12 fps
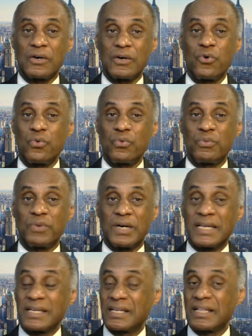who
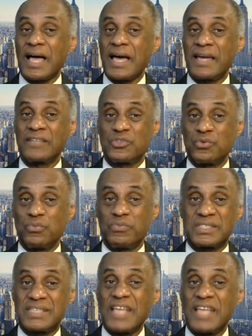inclined to
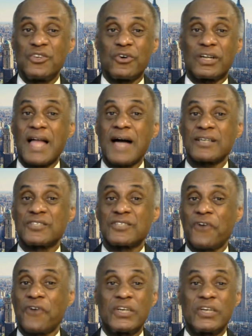set your clocks
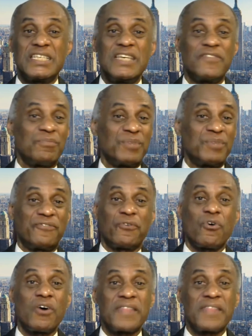forward even
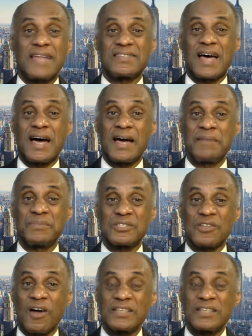before that time
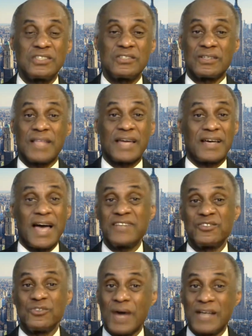starts, you know, like
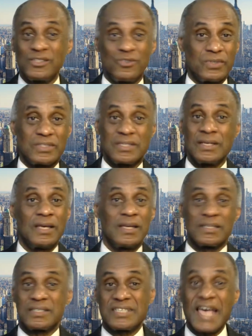I do it
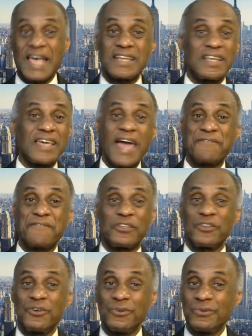Saturday
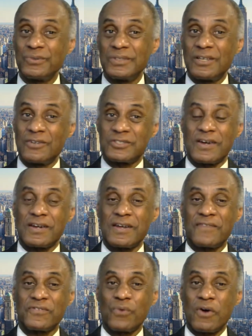afternoon, you know, so I don't
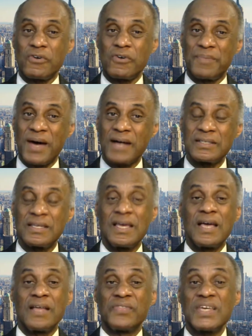have to worry about it.
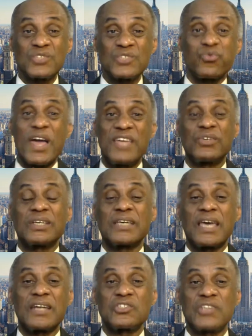This way you can
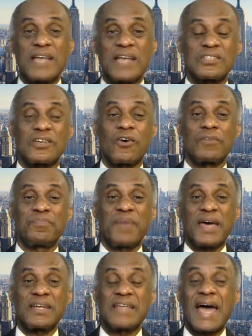get a chance to go to
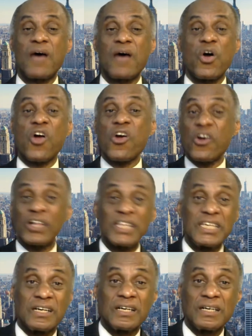bed an hour
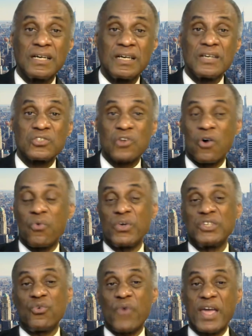earlier. So
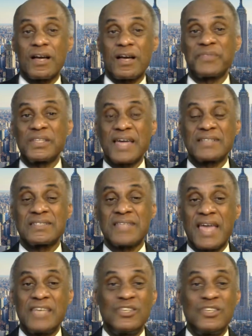when you wake up the next
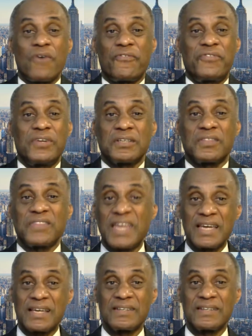day, you won't feel a
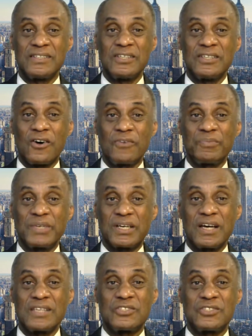thing, you know,
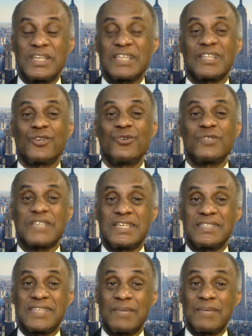because you didn't lose
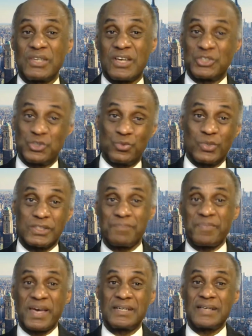anything because you went
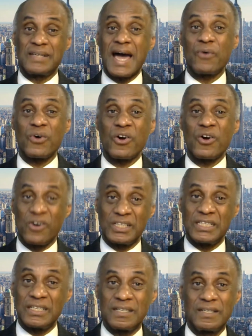to bed an hour
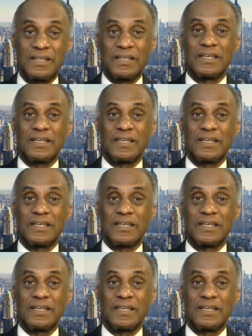earlier.